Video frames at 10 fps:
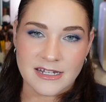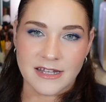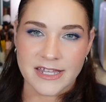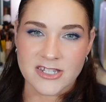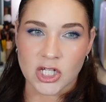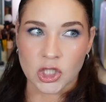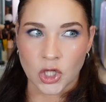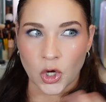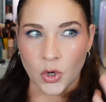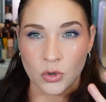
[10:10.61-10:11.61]
nice
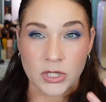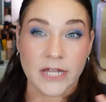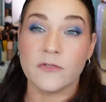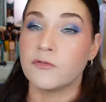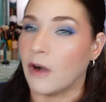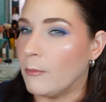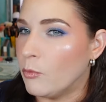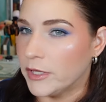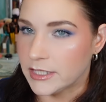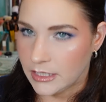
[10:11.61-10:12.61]
glow like from
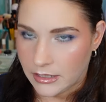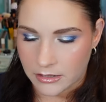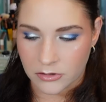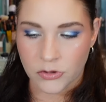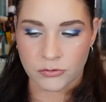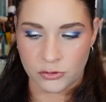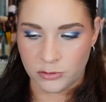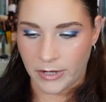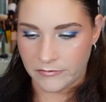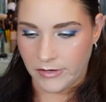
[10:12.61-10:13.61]
within through
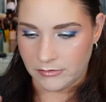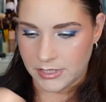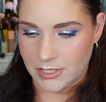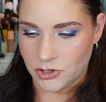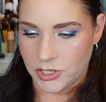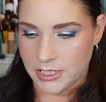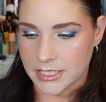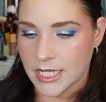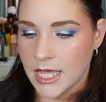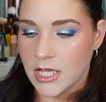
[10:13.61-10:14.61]
my foundations.